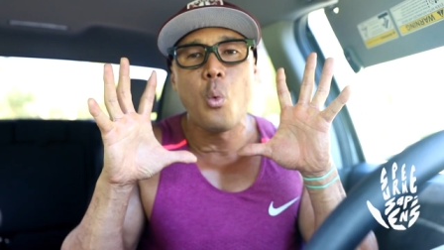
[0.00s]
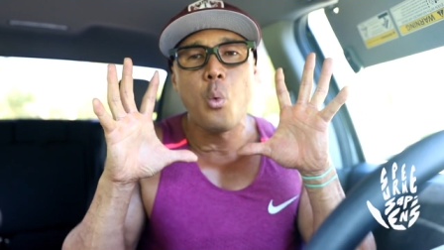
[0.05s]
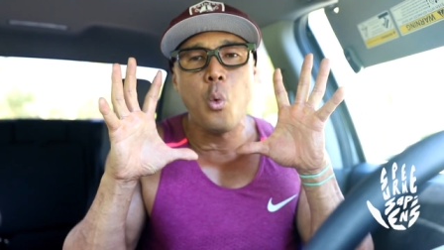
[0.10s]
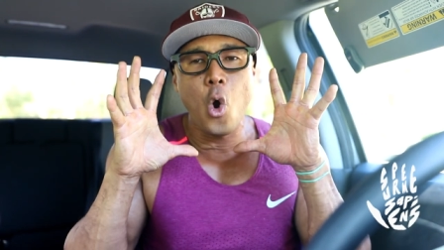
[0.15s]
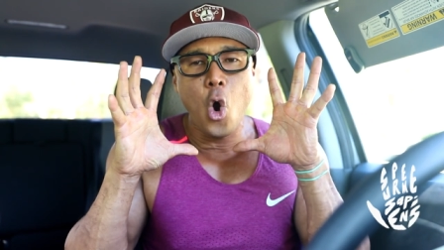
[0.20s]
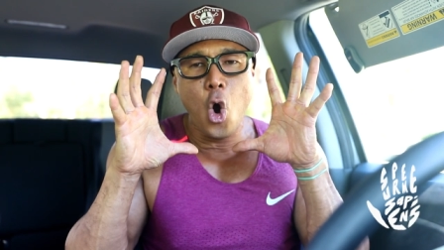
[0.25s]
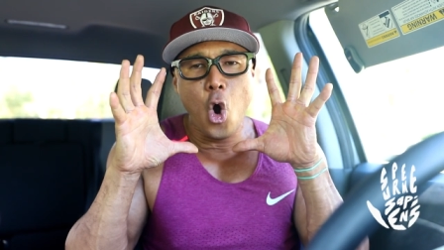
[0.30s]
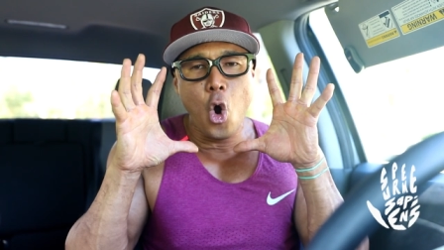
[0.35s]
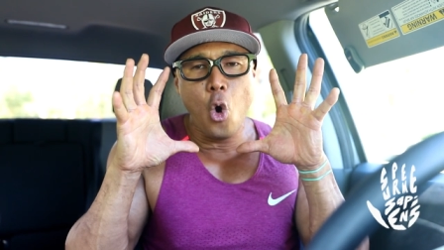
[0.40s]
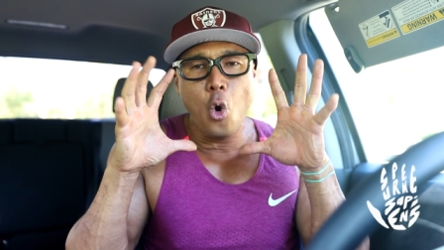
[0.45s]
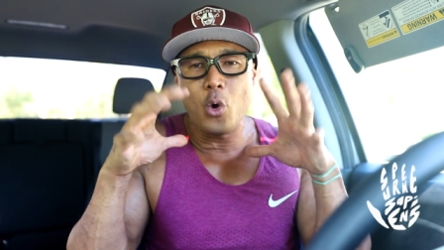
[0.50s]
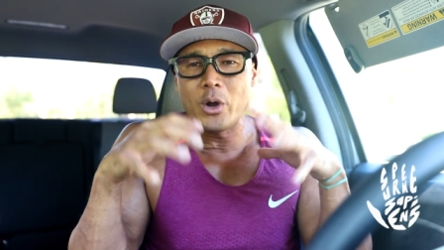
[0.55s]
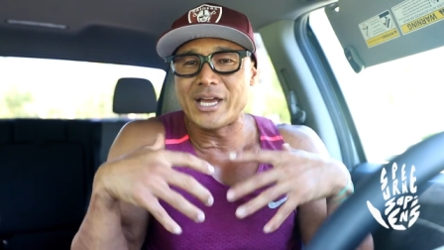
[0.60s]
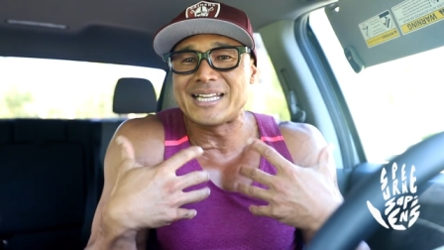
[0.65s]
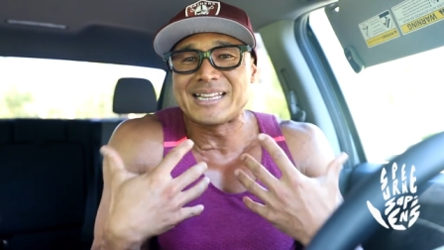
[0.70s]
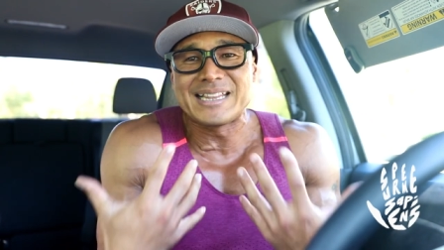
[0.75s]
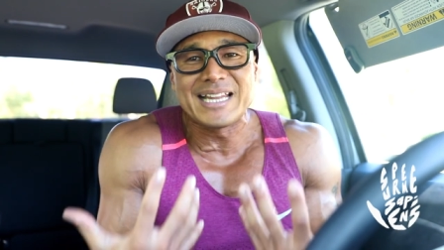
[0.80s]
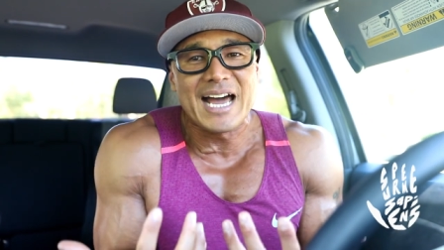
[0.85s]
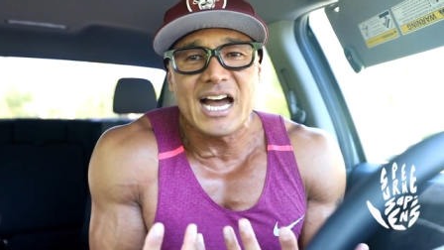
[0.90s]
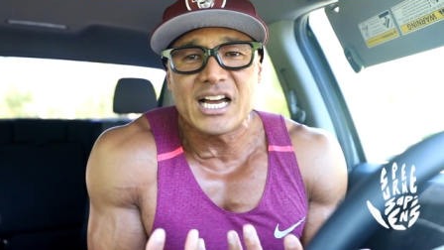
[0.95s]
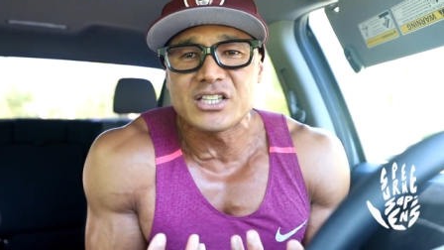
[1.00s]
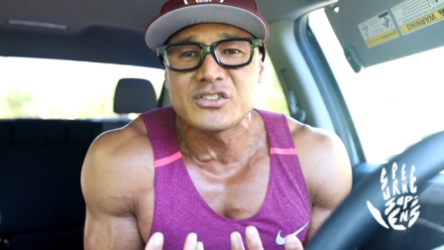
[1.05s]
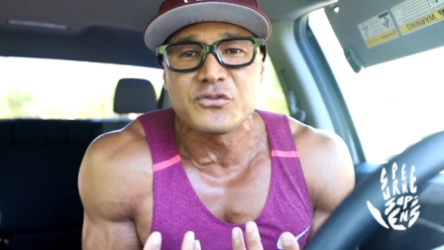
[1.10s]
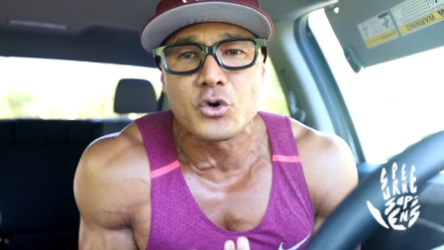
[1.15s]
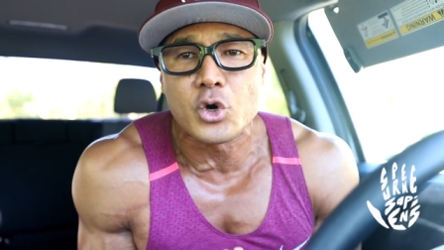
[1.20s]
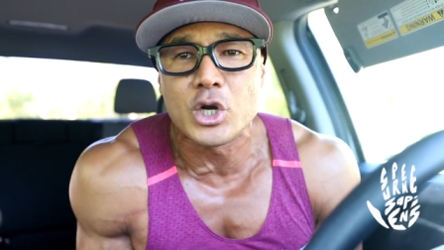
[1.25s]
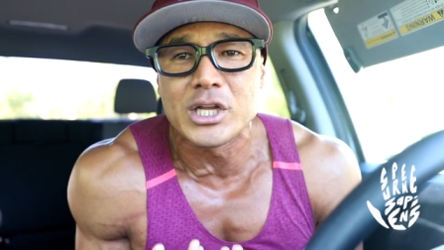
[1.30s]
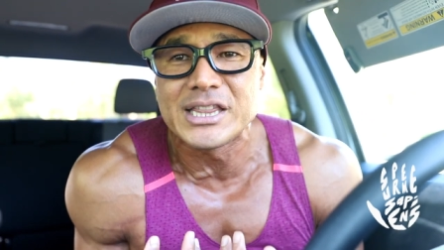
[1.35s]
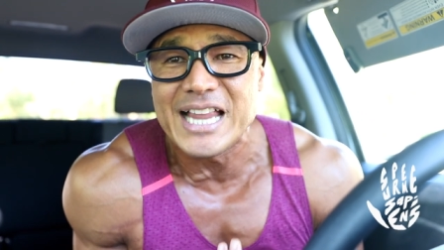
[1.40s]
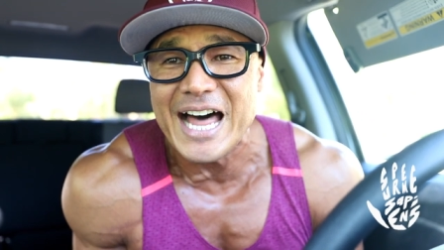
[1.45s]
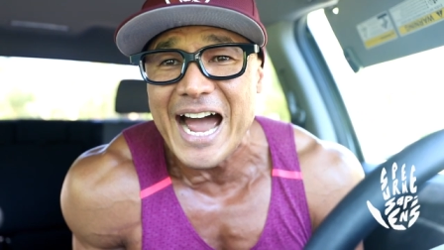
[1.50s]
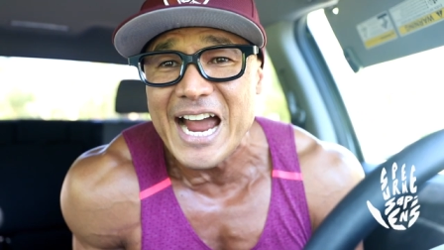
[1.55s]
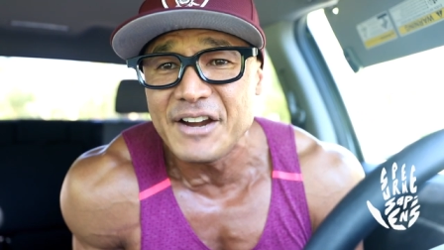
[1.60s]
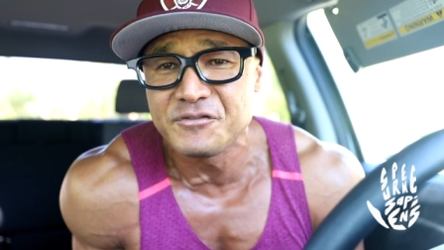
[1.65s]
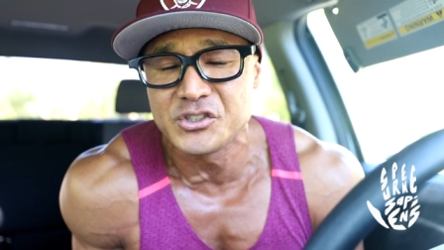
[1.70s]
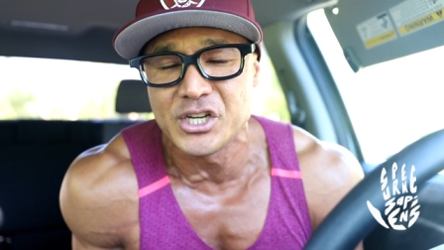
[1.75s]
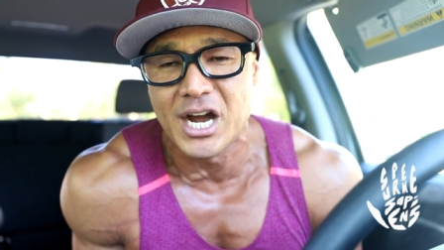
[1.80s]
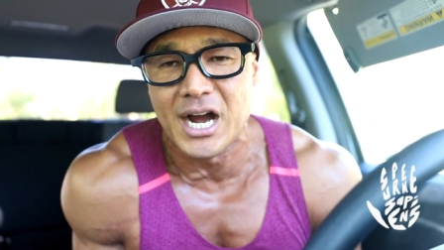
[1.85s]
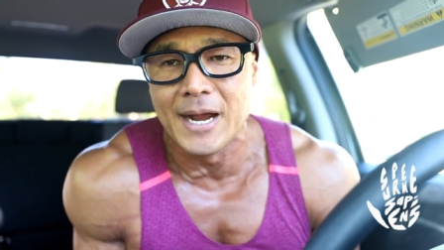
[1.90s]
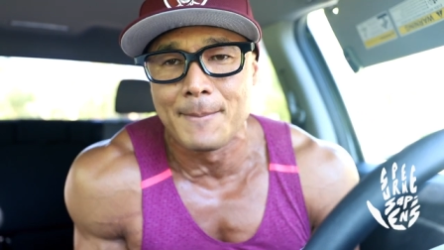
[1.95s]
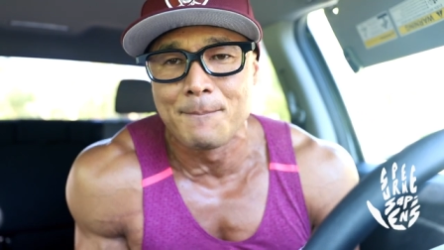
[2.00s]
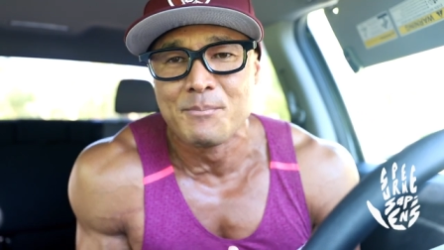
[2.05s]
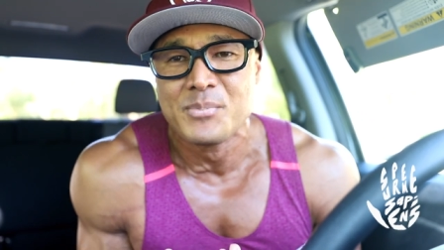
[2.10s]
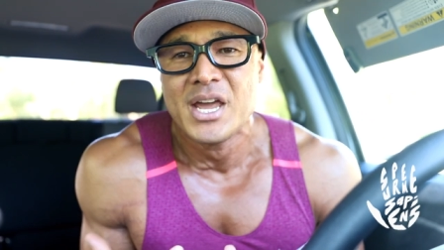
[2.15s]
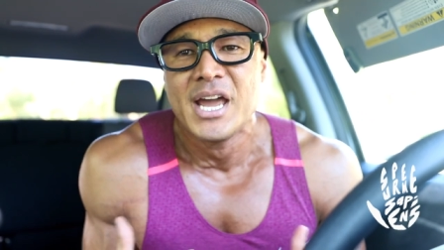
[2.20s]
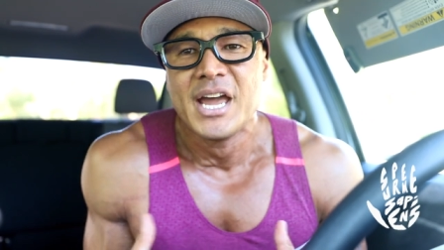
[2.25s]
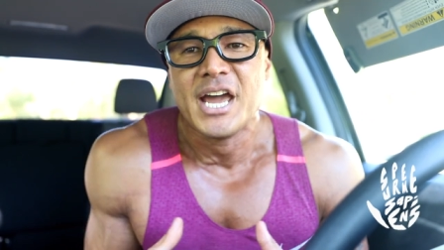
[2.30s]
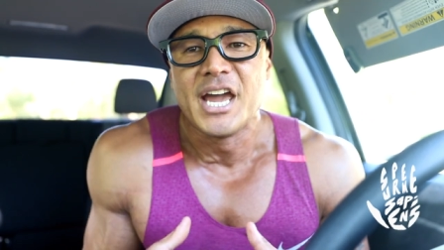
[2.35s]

Woo! It lasts for a lifetime.